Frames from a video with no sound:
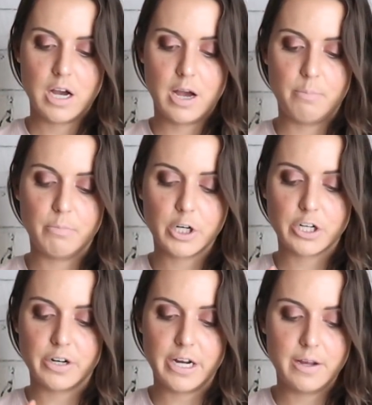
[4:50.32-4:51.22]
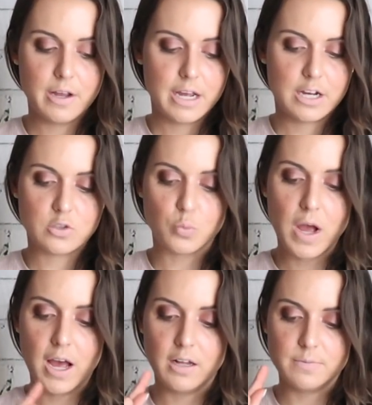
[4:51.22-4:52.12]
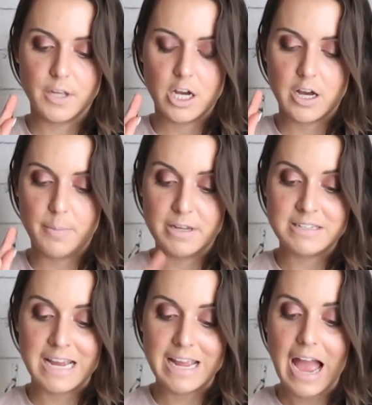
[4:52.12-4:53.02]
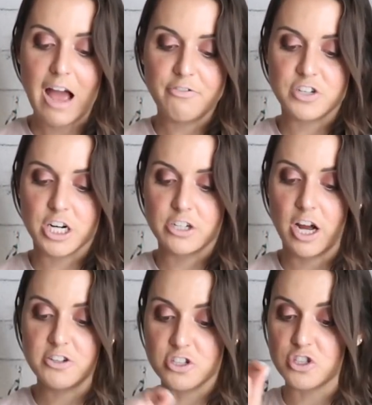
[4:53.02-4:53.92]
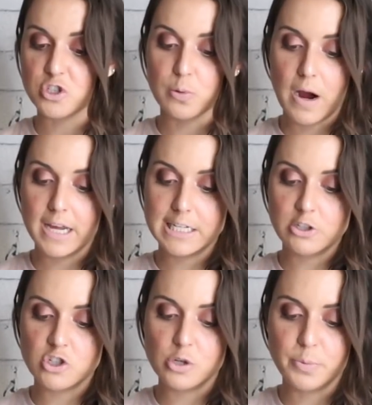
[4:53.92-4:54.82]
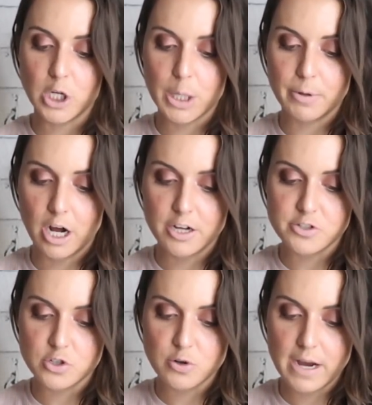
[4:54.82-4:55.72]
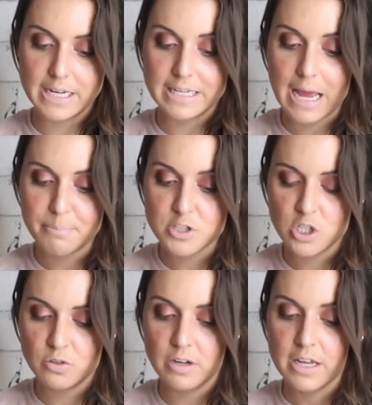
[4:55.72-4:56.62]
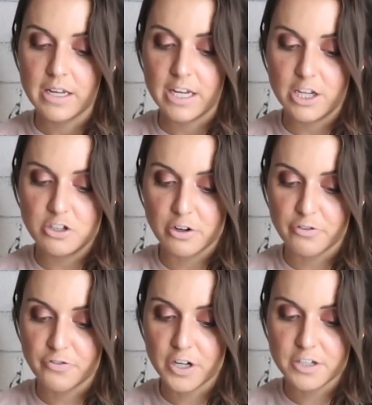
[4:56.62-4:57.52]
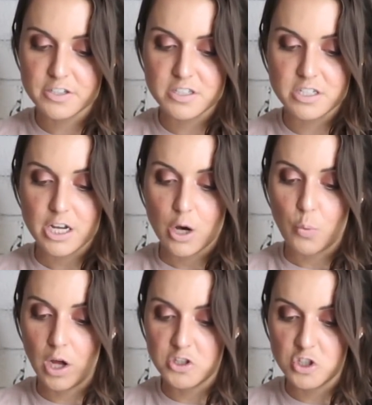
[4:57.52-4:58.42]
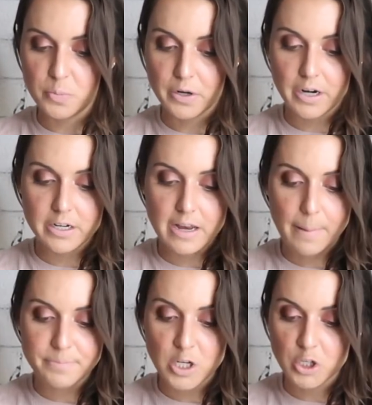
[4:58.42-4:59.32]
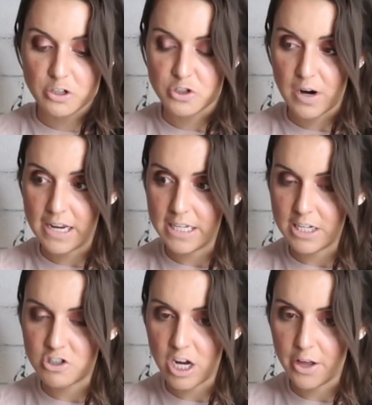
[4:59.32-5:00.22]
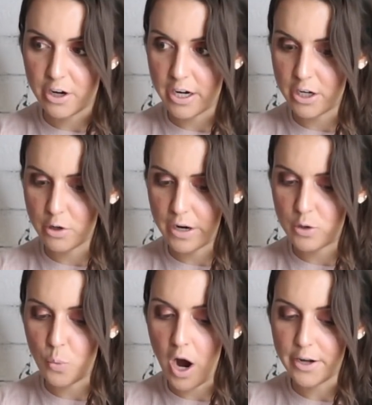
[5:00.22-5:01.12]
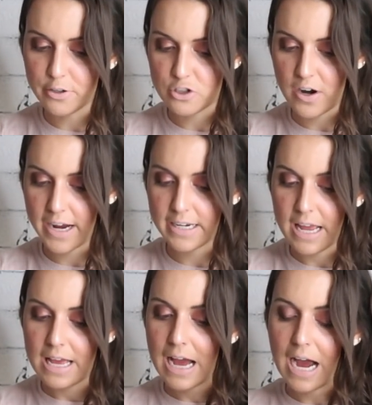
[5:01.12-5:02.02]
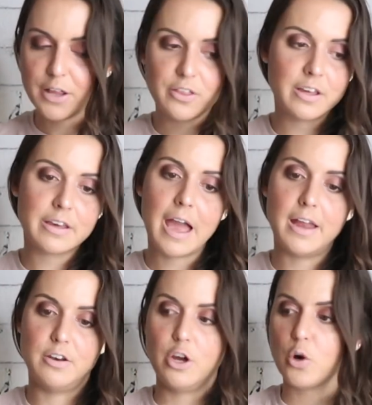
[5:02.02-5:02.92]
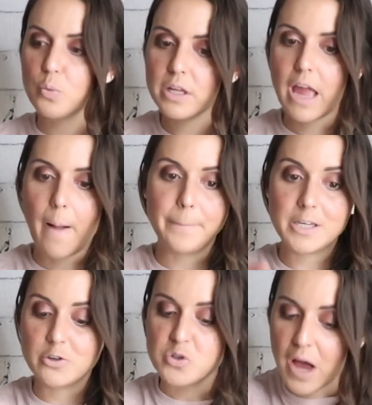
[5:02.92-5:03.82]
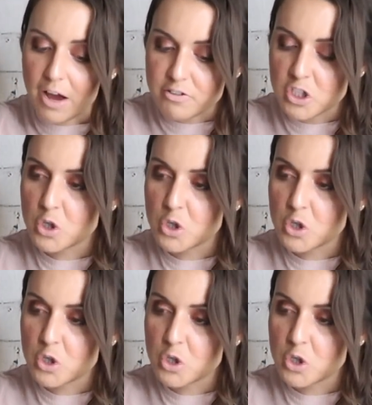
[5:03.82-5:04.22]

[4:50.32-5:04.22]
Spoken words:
Mercury as well, a day after, not just trining Jupiter, but also trining Neptune in your first, while Jupiter and Neptune are trining each other in a grand water trine, I think, again, really helping you to have a